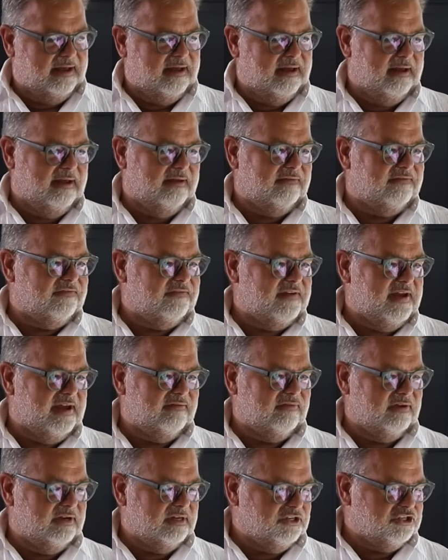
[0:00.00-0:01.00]

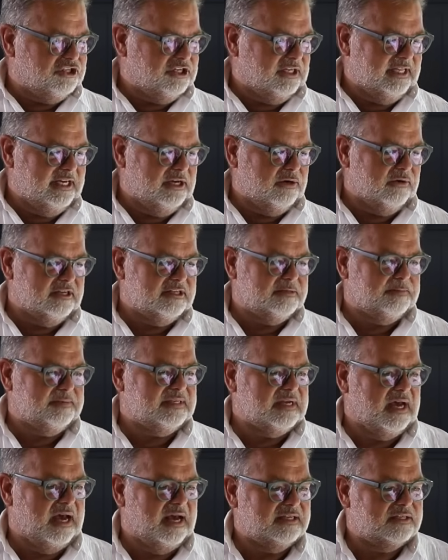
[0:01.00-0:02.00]
favorite chili crisp
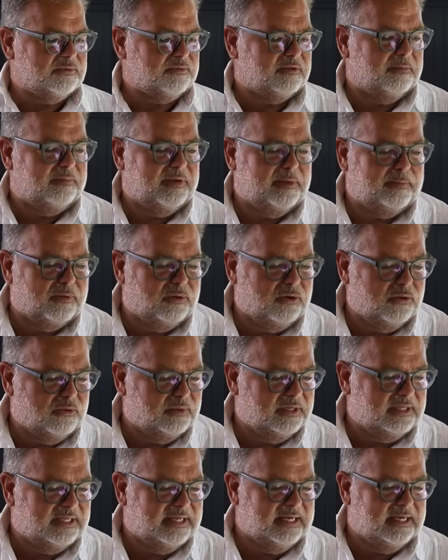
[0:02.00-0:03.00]
sauce for the people who
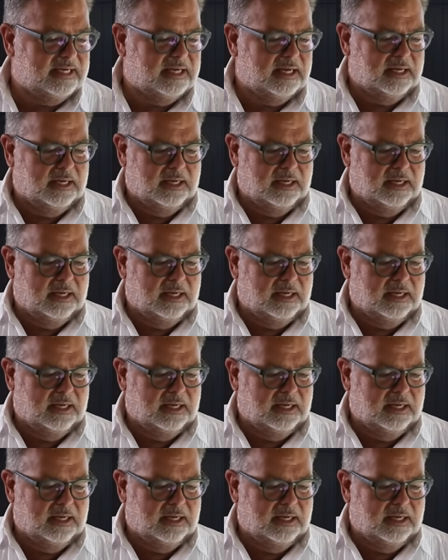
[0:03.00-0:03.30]
really